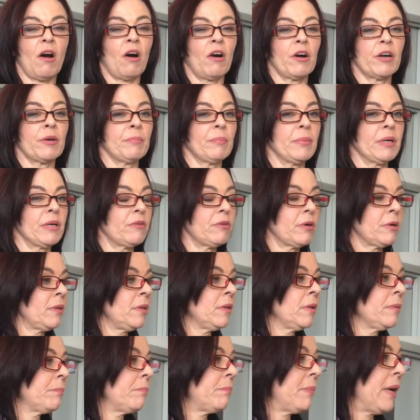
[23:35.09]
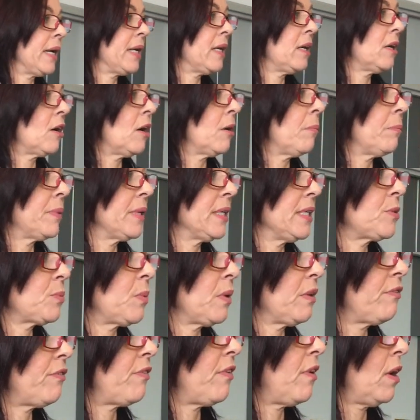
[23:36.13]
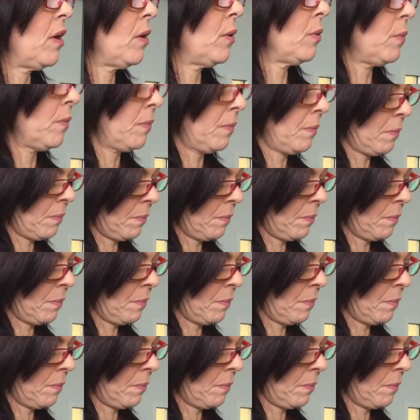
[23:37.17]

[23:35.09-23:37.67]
hard mineral mining companies will follow.